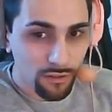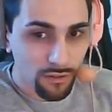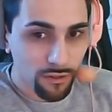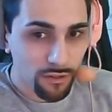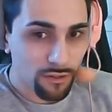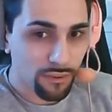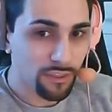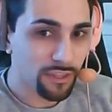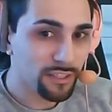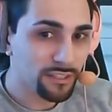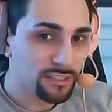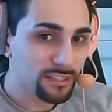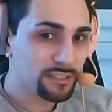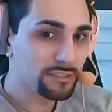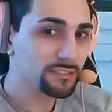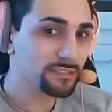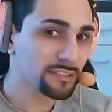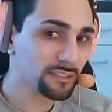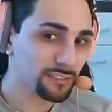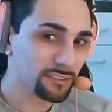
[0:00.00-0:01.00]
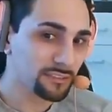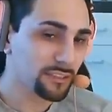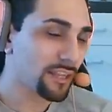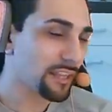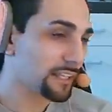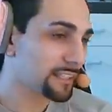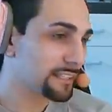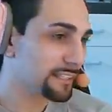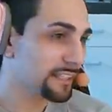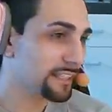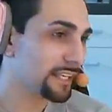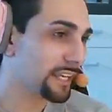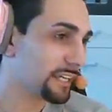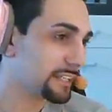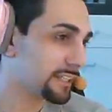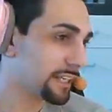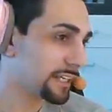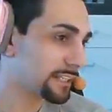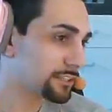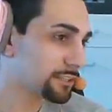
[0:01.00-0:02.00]
The distance that he
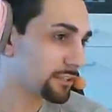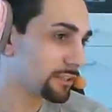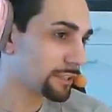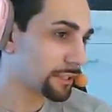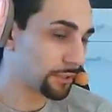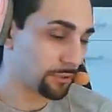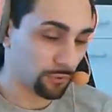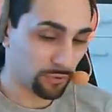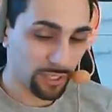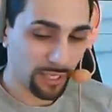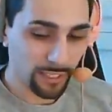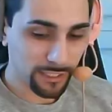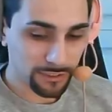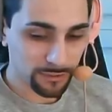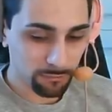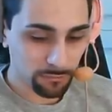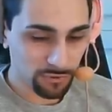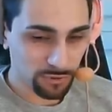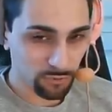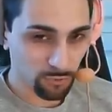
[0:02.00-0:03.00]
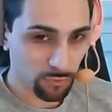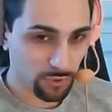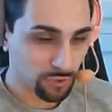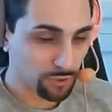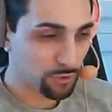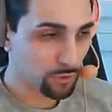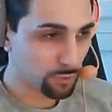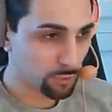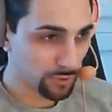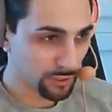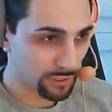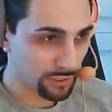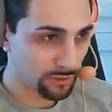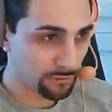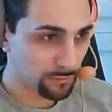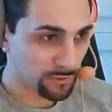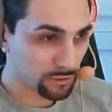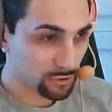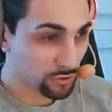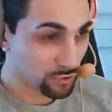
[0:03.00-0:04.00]
can actually create between you and
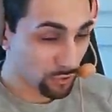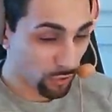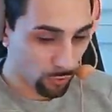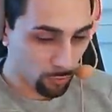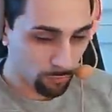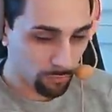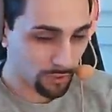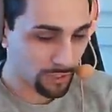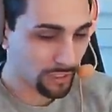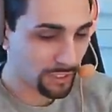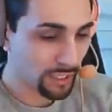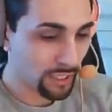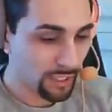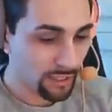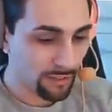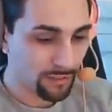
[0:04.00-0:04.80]
him is so big